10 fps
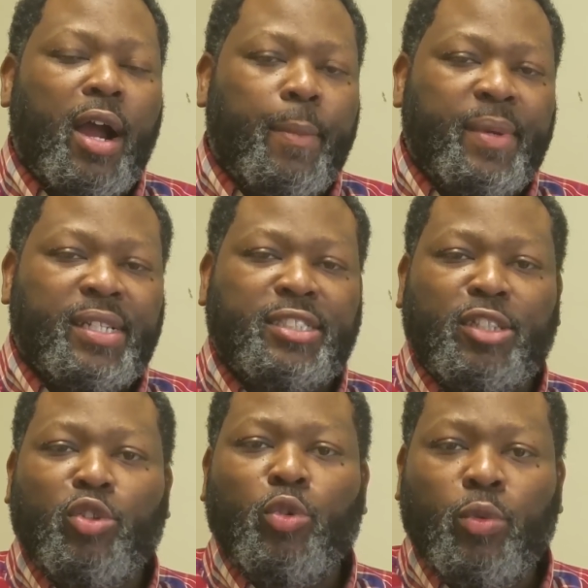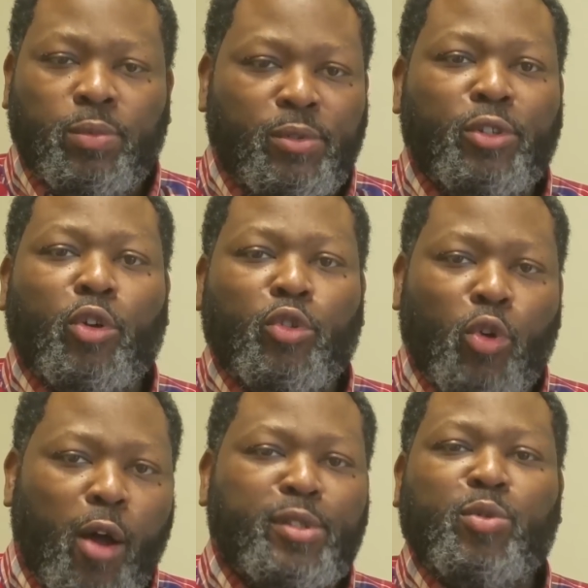a car
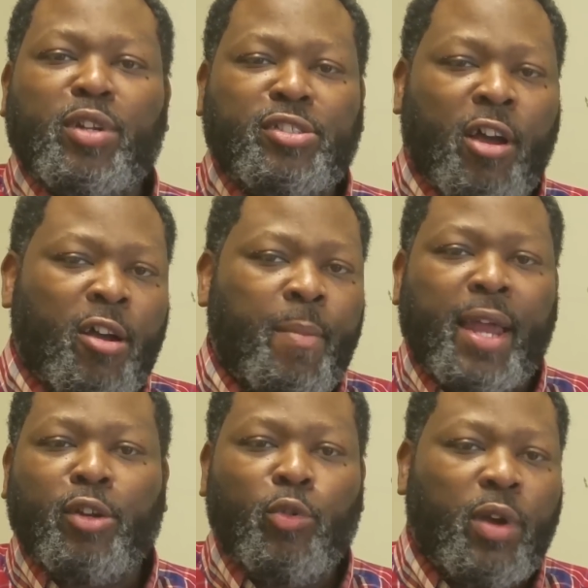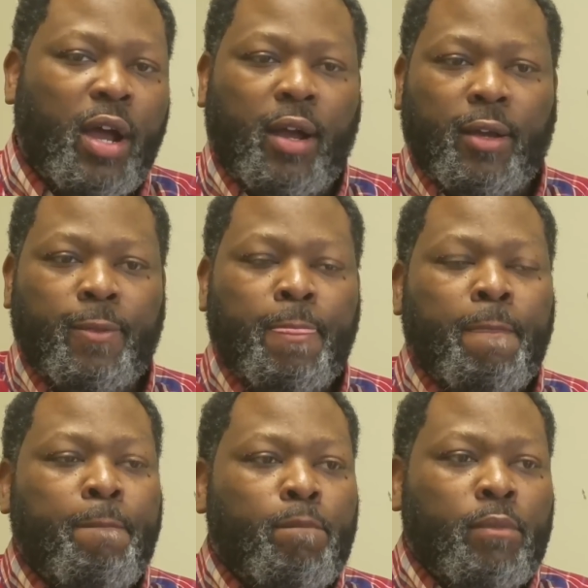hobbyist and you always
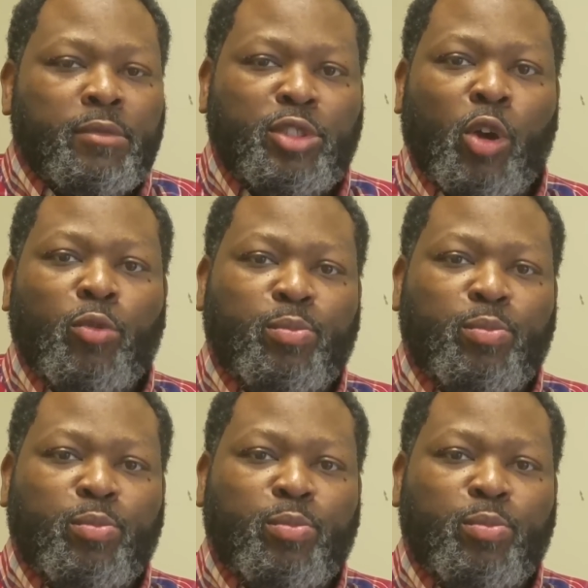want to talk about the new